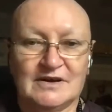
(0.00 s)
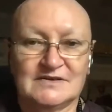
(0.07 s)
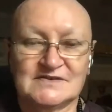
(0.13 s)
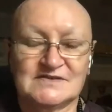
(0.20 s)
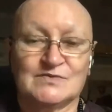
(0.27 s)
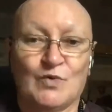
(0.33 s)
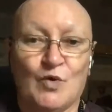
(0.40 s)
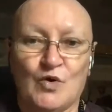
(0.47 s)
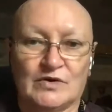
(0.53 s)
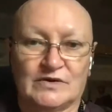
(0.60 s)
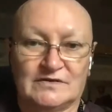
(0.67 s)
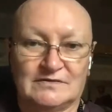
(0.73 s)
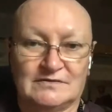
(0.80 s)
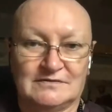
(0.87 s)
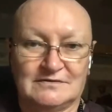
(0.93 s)
sword,
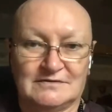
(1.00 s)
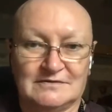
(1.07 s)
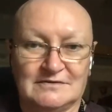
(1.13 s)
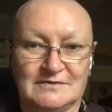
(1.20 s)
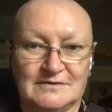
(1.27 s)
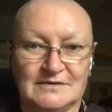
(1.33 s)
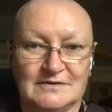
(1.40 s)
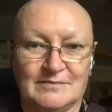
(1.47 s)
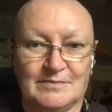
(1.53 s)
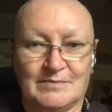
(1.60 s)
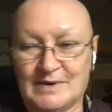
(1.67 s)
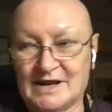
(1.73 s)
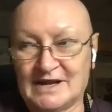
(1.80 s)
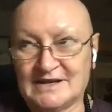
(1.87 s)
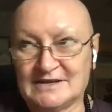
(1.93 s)

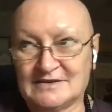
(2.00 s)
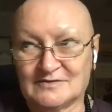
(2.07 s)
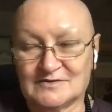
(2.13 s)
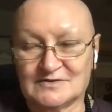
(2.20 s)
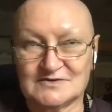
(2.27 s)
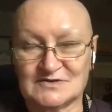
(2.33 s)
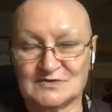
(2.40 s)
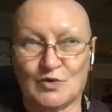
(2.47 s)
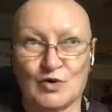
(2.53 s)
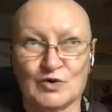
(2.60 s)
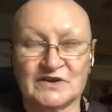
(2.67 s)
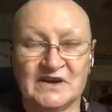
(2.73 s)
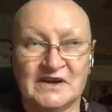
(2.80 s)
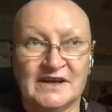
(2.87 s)
blade of the sword.